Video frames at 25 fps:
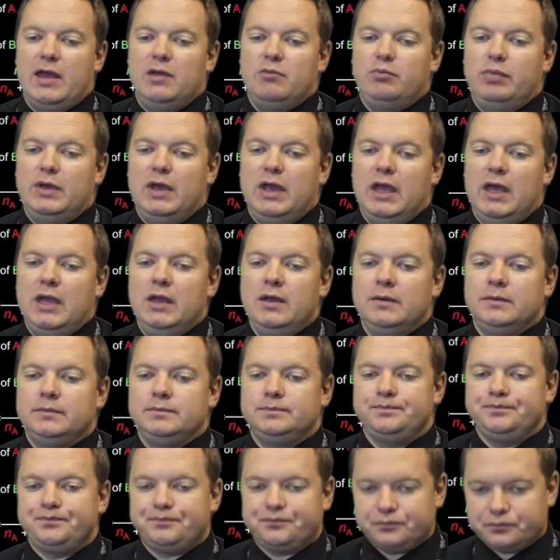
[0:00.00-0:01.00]
and B,
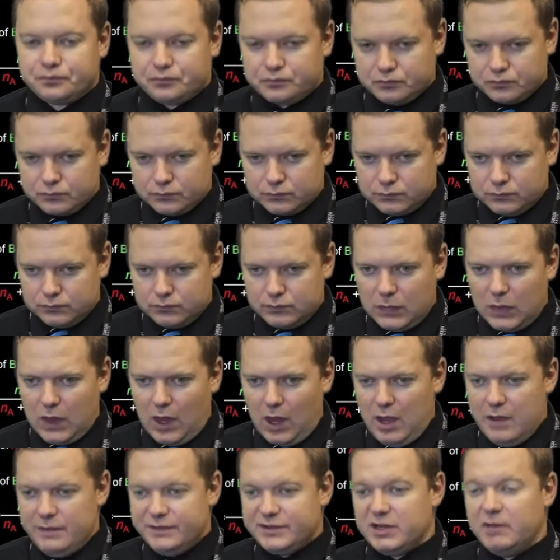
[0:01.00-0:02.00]

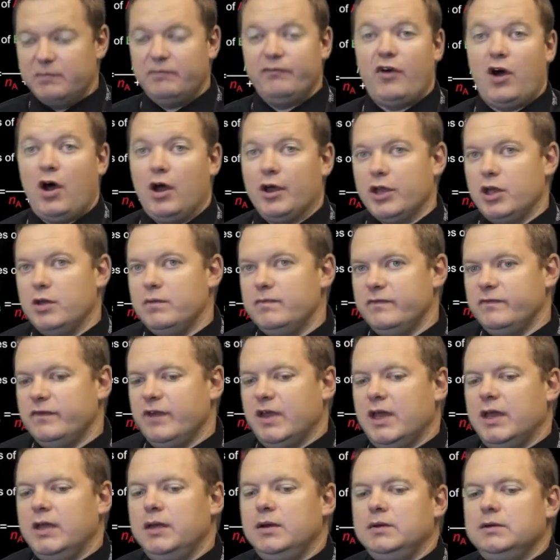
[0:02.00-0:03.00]
of some volume
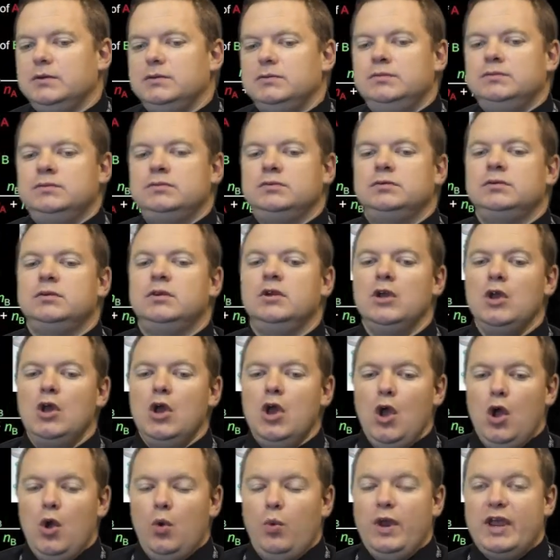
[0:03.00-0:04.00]
V,
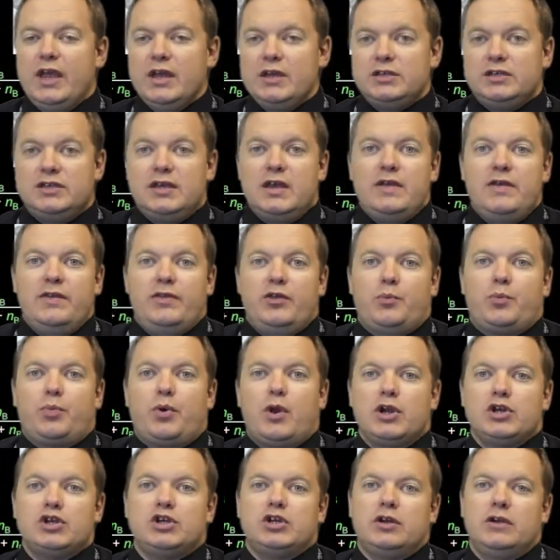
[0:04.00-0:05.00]
we can say that the
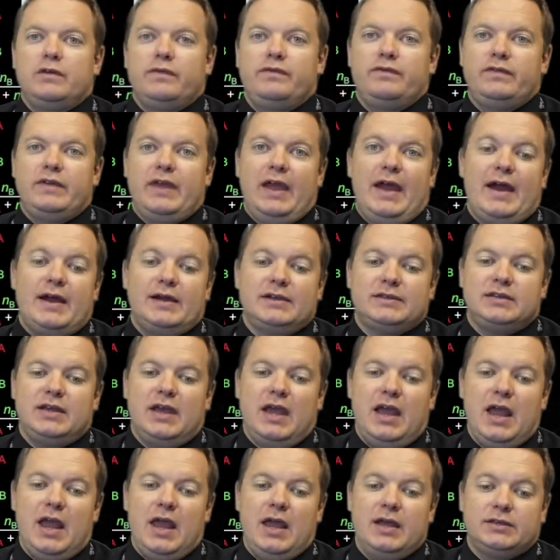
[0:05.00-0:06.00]
pressure of gas
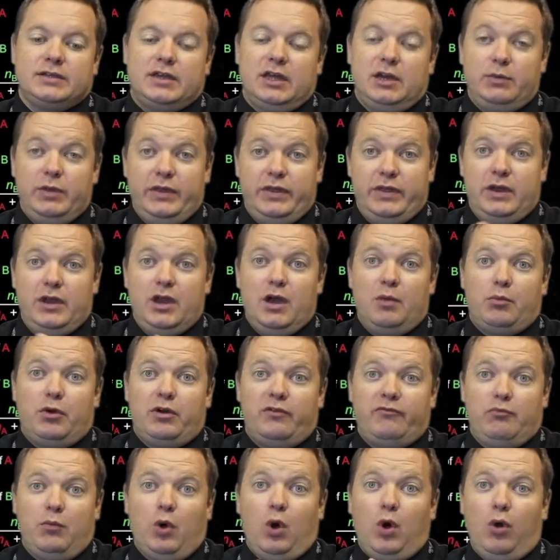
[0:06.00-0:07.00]
A is going to be the number
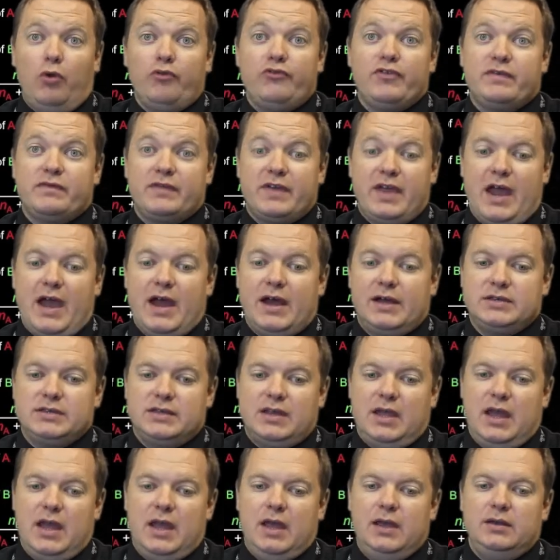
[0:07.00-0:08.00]
of moles of gas
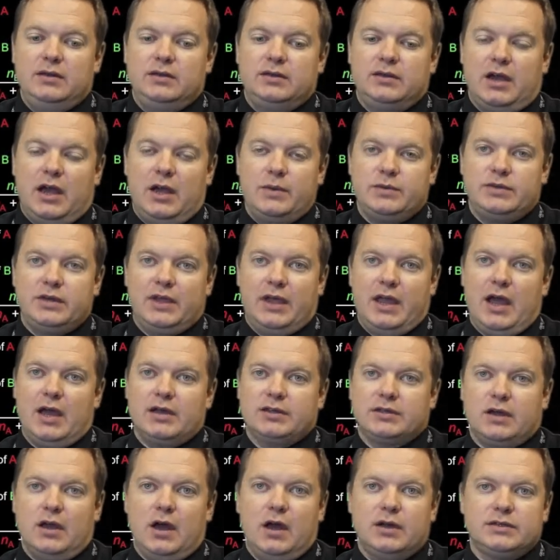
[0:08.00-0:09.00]
A times the
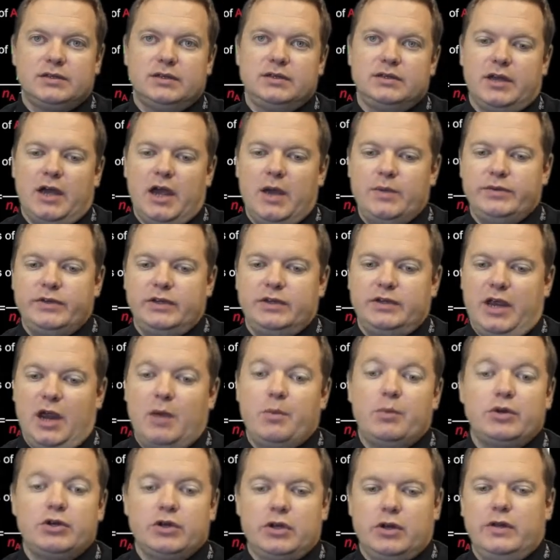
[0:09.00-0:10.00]
gas constant times the
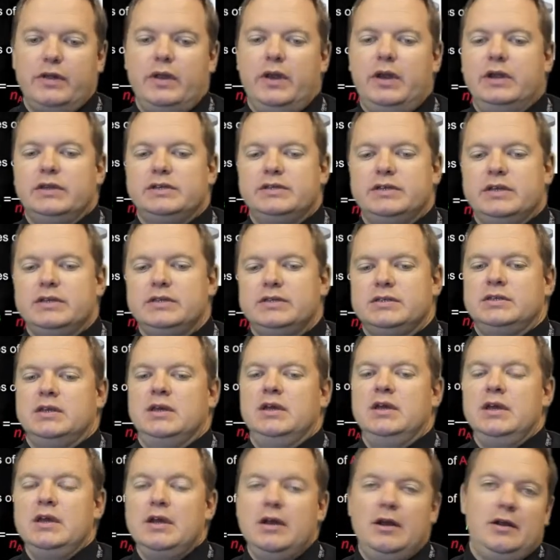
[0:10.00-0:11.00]
temperature that exists
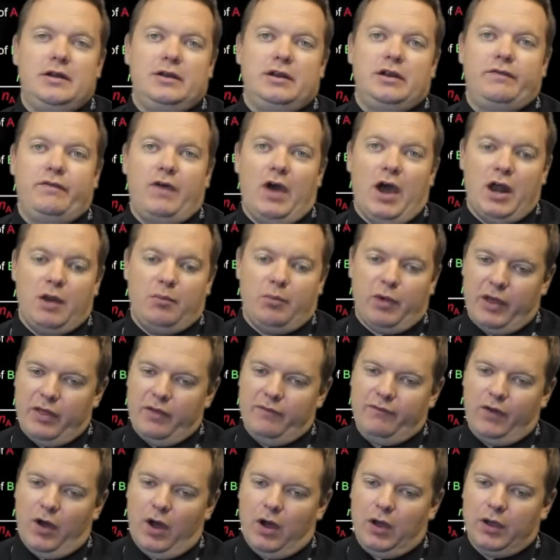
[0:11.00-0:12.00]
divided by
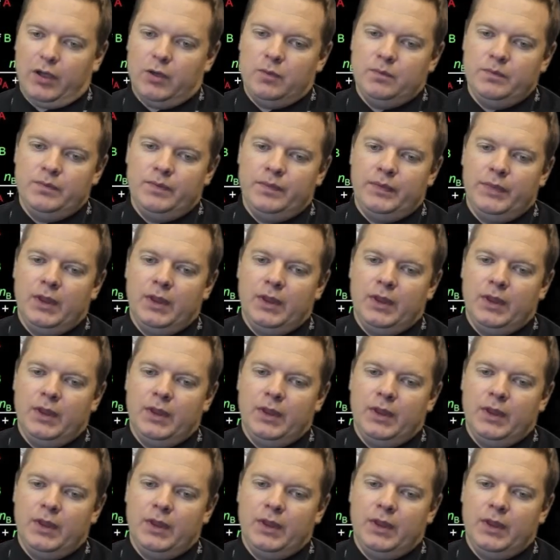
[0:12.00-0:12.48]
the volume.